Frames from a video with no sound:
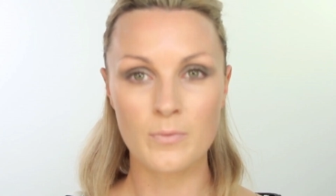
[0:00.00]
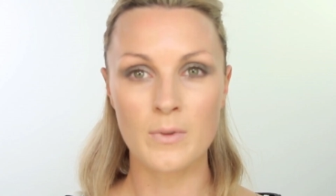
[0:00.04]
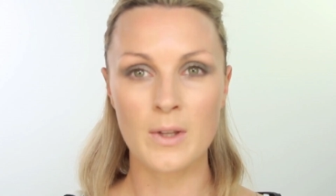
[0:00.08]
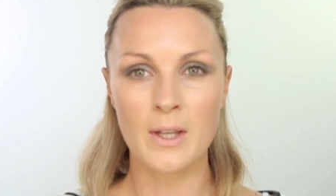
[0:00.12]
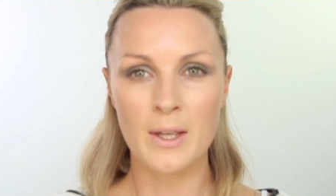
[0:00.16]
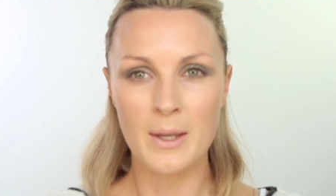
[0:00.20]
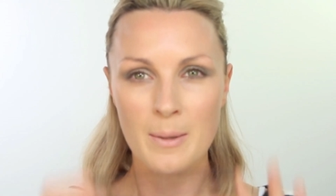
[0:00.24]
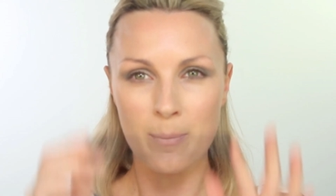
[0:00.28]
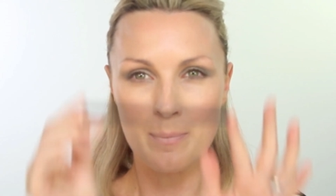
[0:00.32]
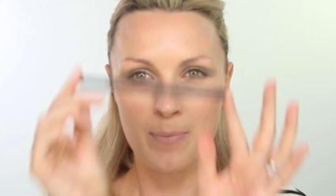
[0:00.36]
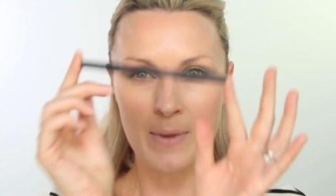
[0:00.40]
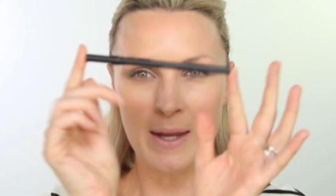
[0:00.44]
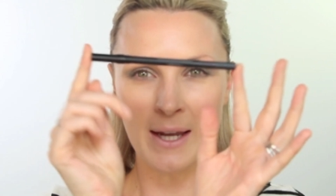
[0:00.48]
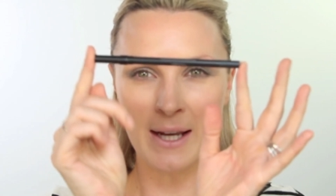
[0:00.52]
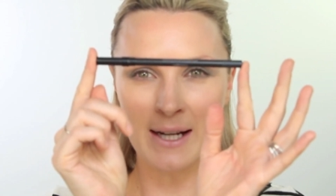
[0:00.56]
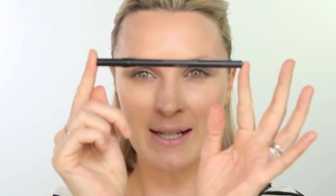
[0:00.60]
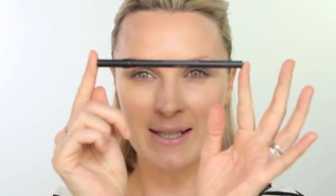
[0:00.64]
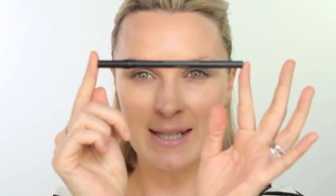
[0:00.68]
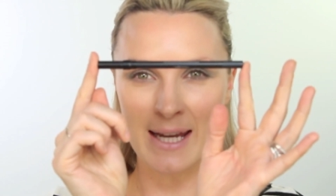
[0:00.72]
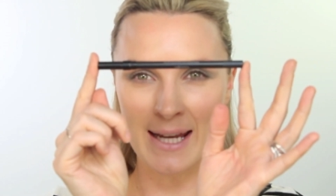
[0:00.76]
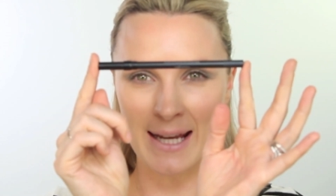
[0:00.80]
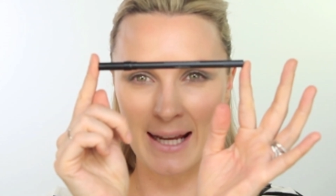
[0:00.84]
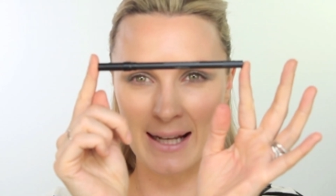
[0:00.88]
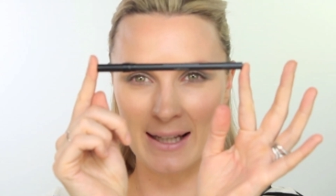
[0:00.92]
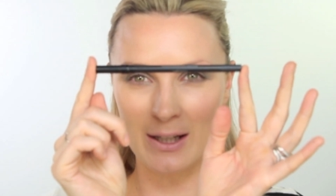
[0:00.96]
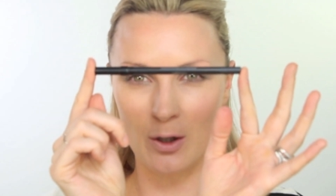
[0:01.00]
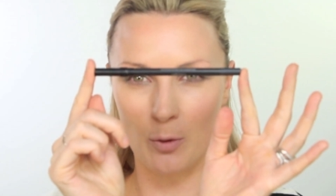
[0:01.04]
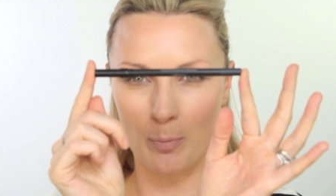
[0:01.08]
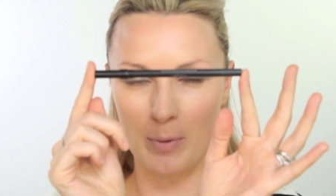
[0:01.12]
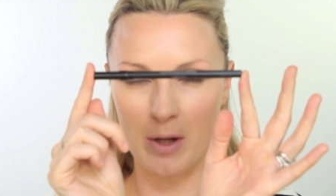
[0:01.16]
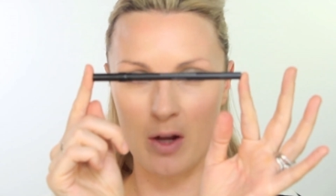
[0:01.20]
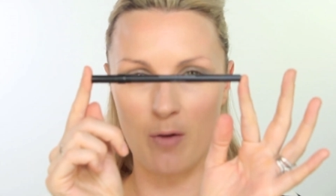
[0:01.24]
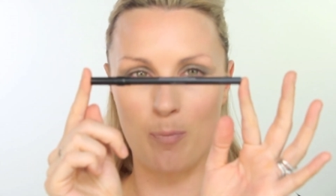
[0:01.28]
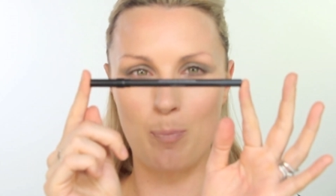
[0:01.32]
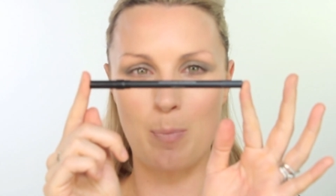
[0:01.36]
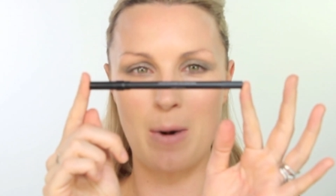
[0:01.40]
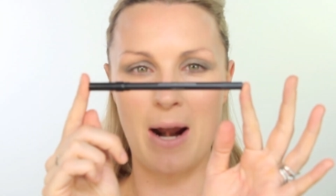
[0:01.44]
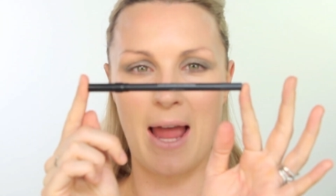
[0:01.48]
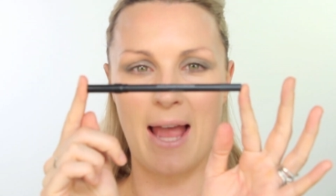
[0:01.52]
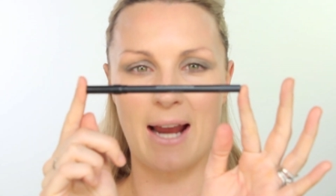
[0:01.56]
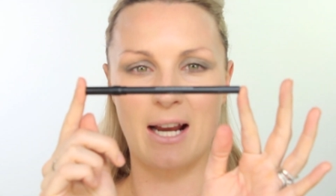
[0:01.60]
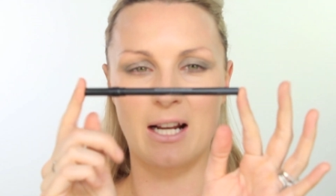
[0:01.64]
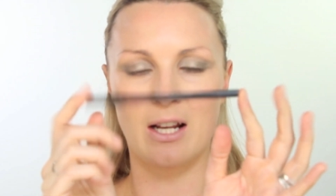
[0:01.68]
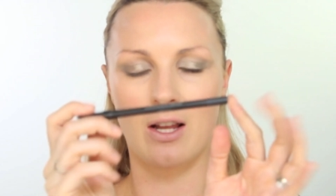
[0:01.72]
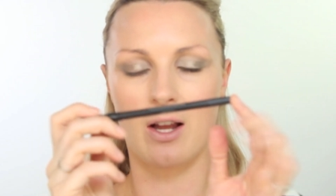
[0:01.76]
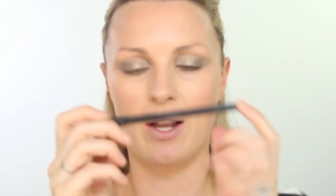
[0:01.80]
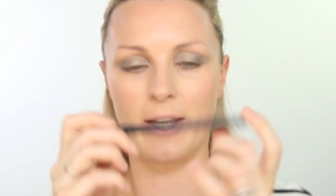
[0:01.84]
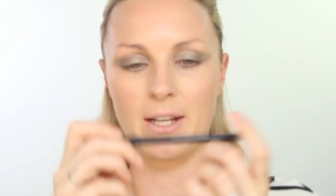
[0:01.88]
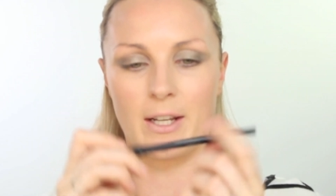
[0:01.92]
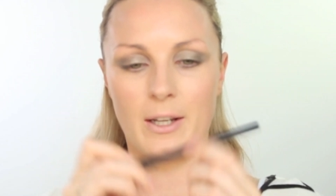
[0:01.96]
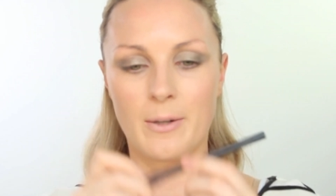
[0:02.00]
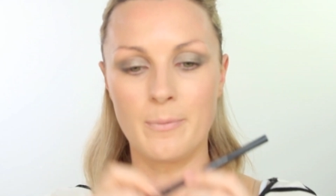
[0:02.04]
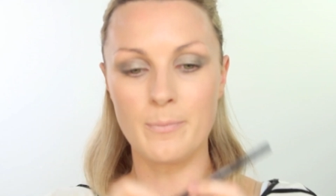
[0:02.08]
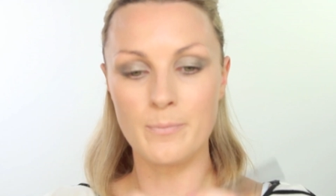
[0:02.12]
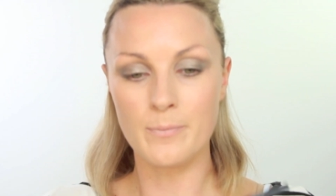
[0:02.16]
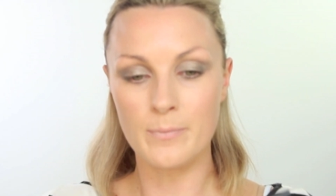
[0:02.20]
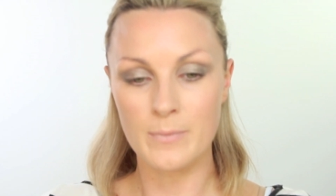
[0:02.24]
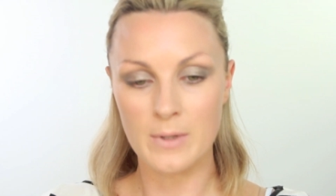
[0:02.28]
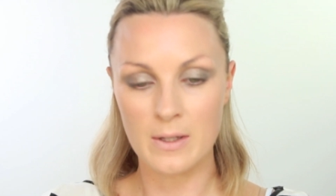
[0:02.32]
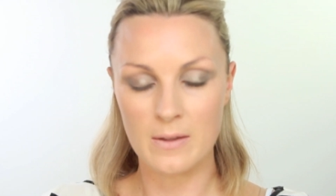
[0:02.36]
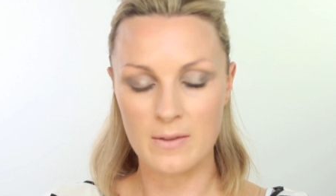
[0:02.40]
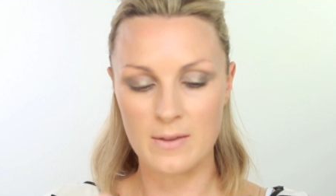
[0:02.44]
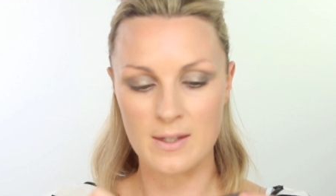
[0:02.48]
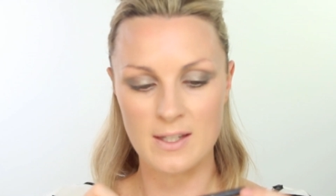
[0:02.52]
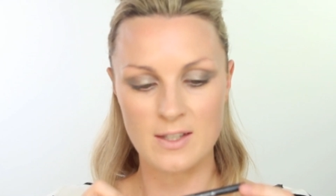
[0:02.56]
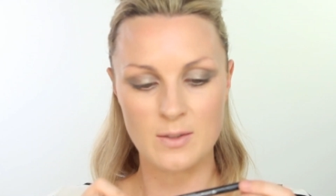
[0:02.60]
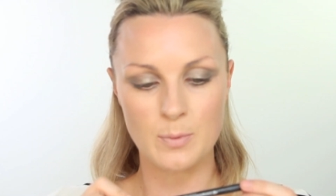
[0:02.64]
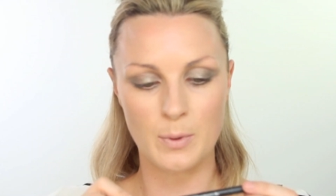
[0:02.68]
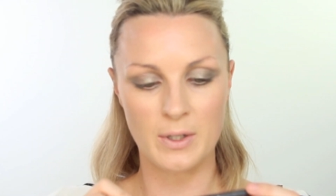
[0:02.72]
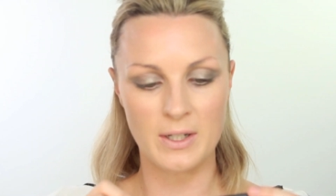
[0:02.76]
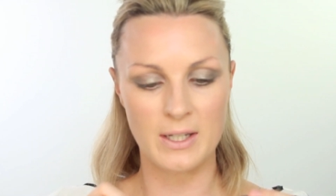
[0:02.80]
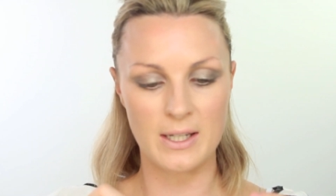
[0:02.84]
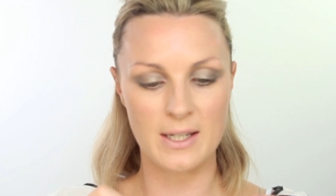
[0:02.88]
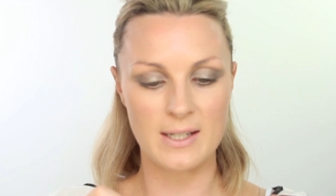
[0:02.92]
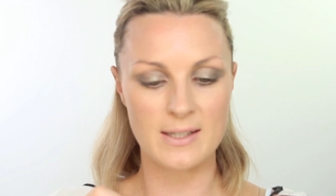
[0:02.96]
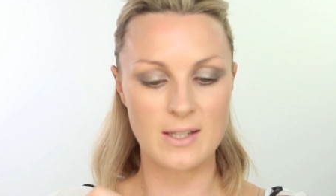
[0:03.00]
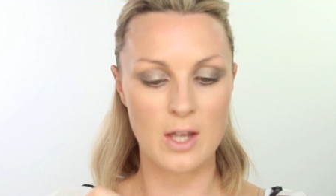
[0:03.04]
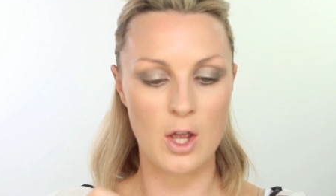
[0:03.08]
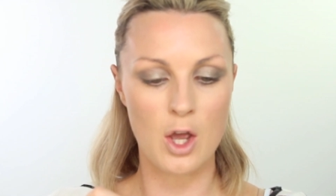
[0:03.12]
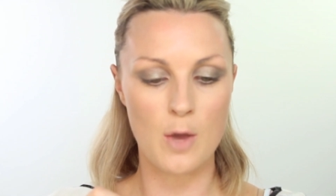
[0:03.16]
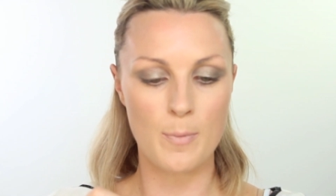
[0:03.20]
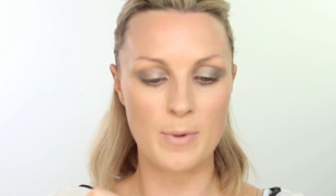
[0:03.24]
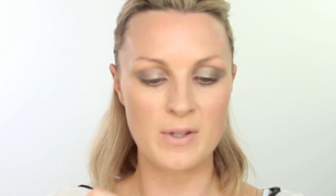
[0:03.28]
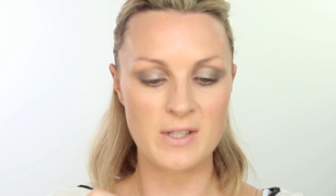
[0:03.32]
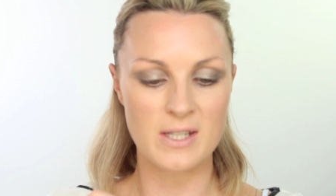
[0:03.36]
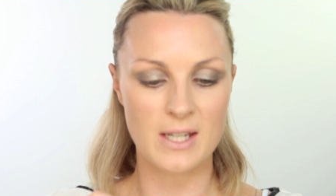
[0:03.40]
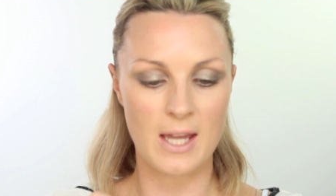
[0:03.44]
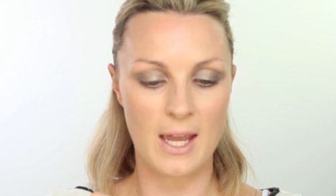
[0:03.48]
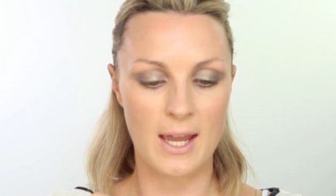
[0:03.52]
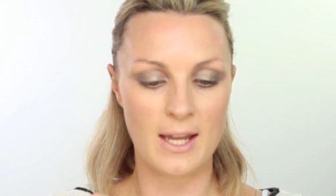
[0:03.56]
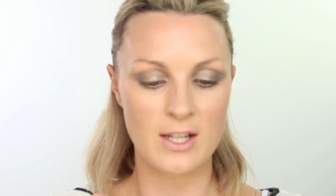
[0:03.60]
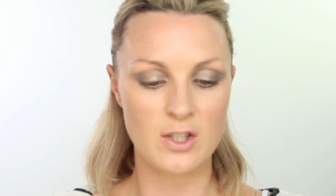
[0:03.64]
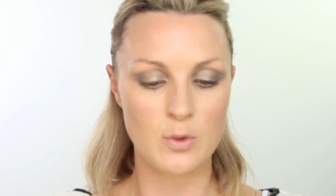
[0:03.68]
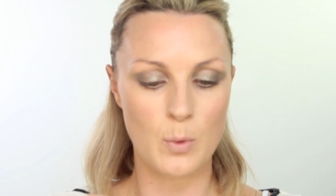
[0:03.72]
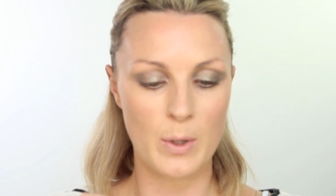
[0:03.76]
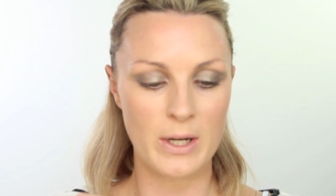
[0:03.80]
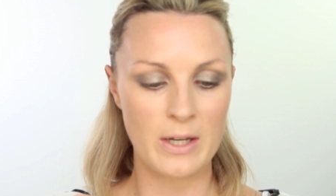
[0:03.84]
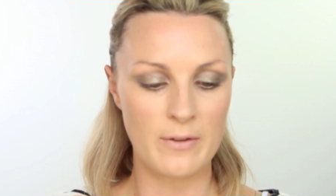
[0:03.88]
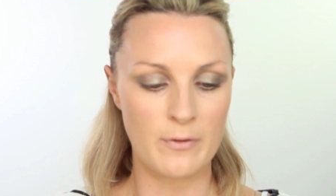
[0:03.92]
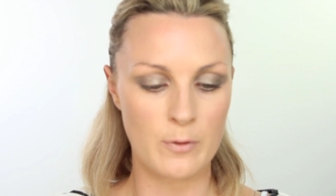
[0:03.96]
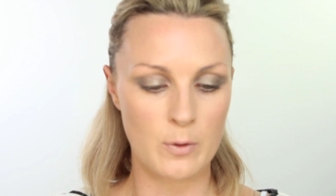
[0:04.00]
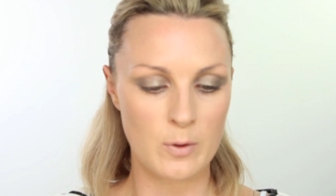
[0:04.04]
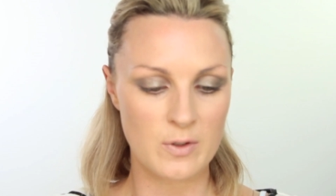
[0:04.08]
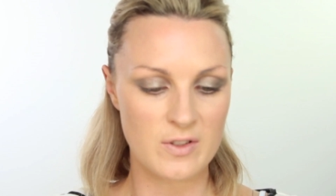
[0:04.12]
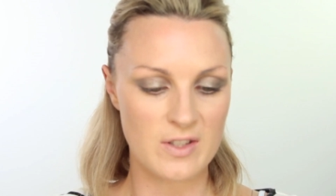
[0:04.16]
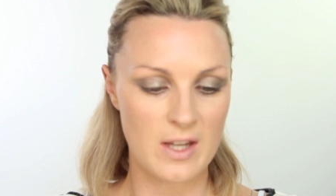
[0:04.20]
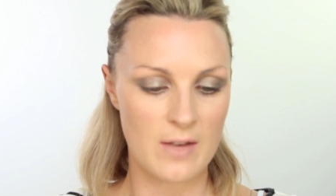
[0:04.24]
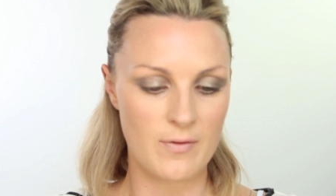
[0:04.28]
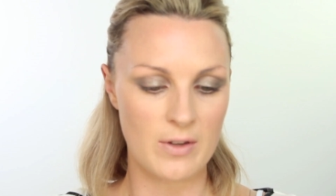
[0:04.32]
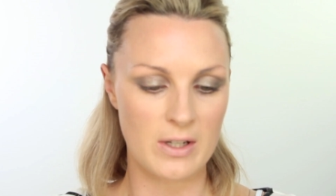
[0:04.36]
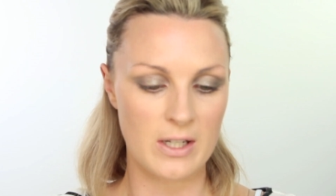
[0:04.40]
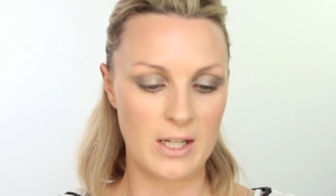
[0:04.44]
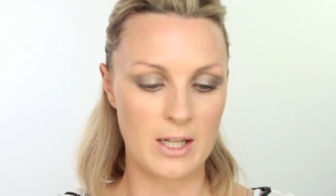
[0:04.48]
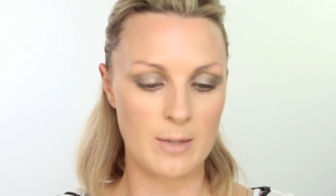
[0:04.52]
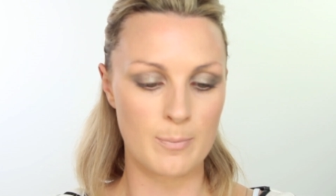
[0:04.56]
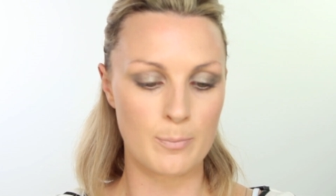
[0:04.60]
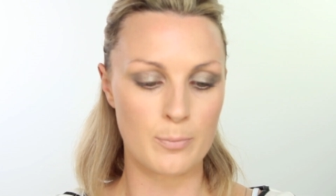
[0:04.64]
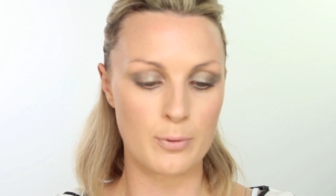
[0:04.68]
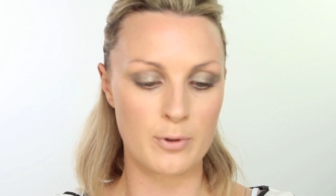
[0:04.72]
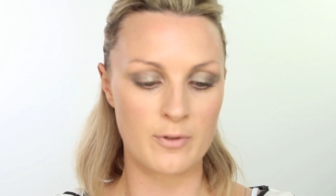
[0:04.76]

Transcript: I'm then going to take a little bit of black liner. This one is Urban Decay 24-7 in